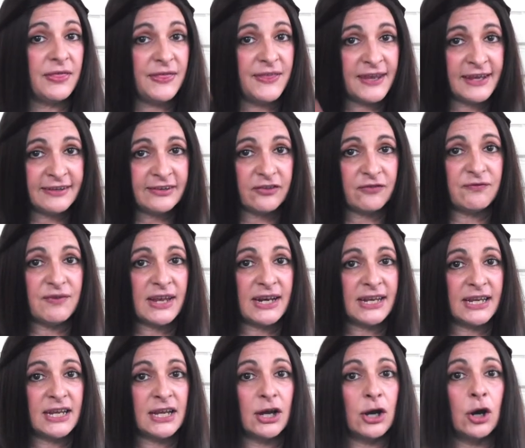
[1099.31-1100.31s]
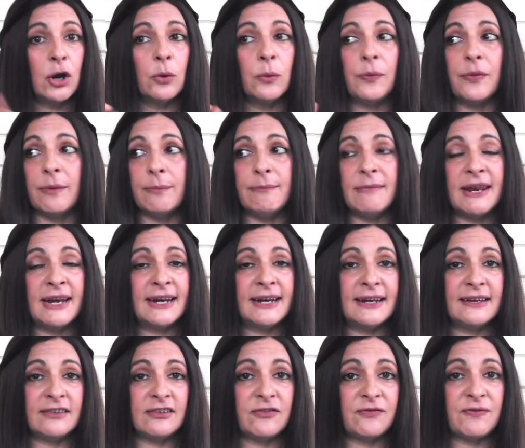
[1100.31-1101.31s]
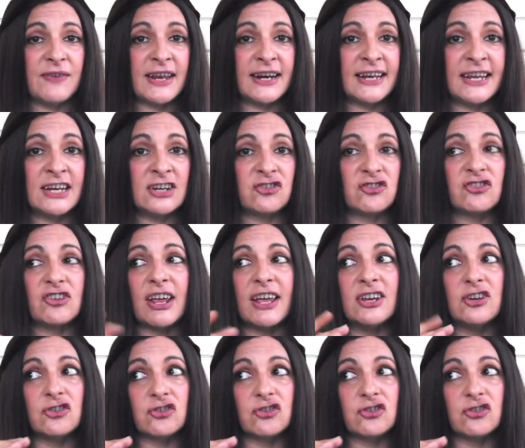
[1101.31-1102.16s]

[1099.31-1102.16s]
this video the minute it's finished.